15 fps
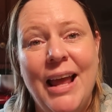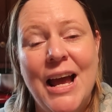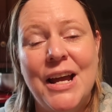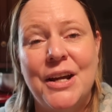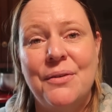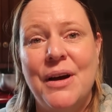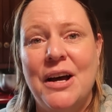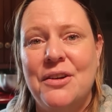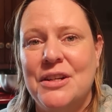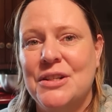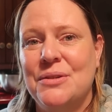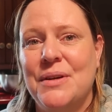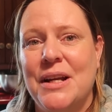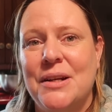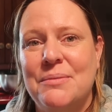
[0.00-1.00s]
I go out, I
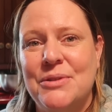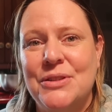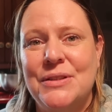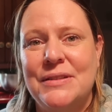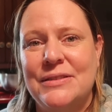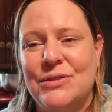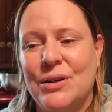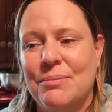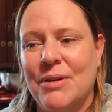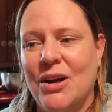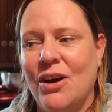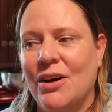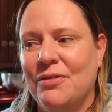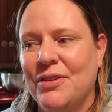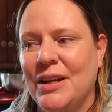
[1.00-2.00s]
do animals, drink my
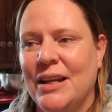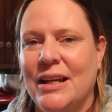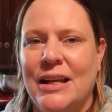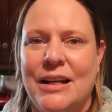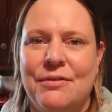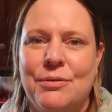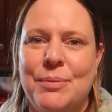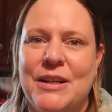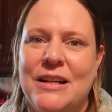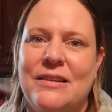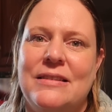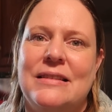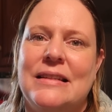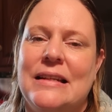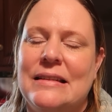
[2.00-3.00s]
coffee, and everybody
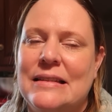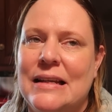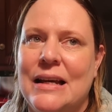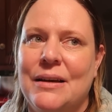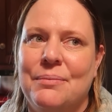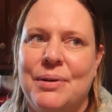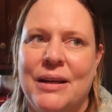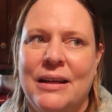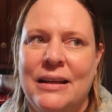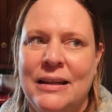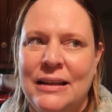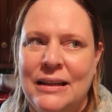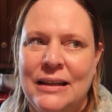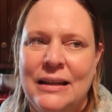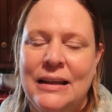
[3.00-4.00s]
else gets up
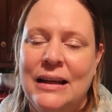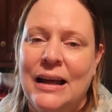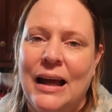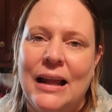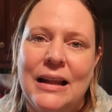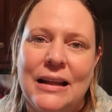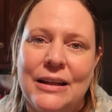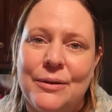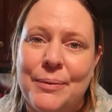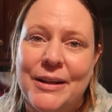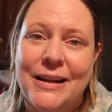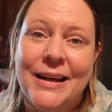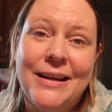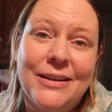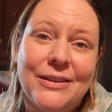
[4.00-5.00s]
a little
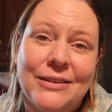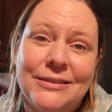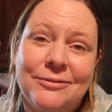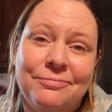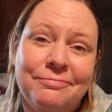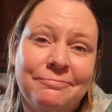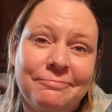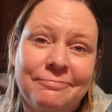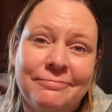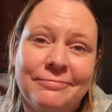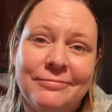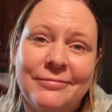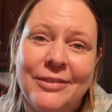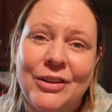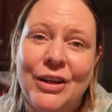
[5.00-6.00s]
bit later.
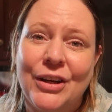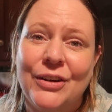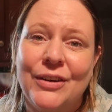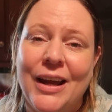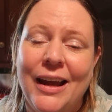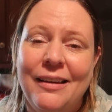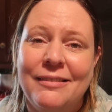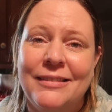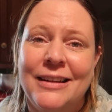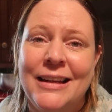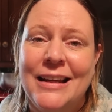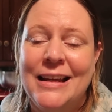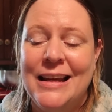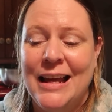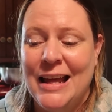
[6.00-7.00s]
So yeah,
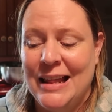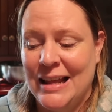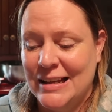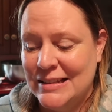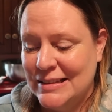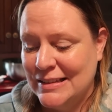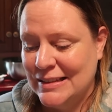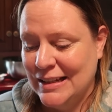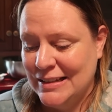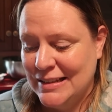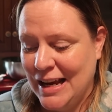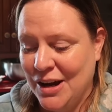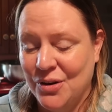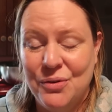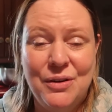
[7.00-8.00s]
that's
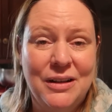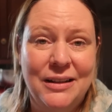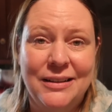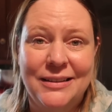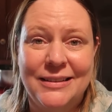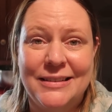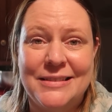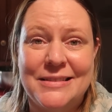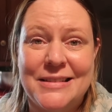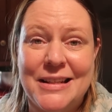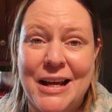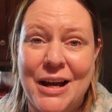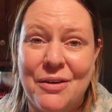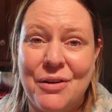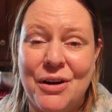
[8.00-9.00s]
how
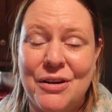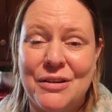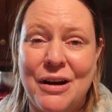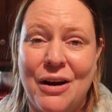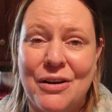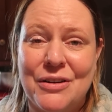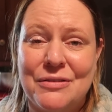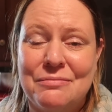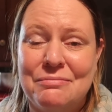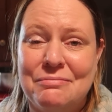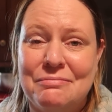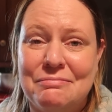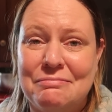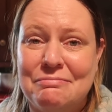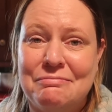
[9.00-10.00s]
our
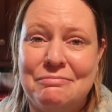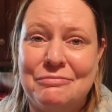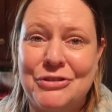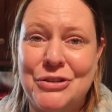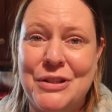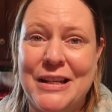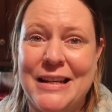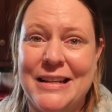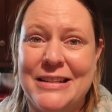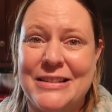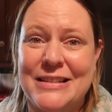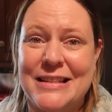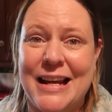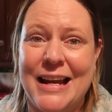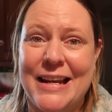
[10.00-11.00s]
routine
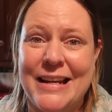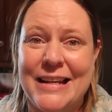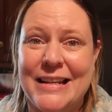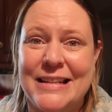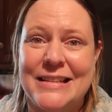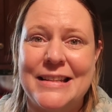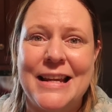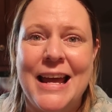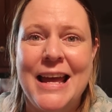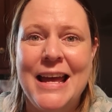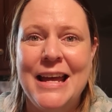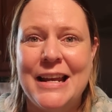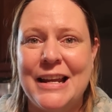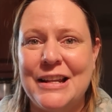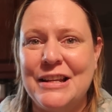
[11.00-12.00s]
just kind of is.
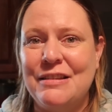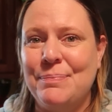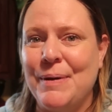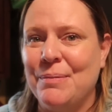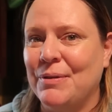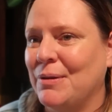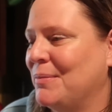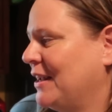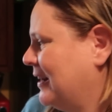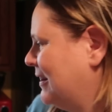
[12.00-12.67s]
Now this beef, let me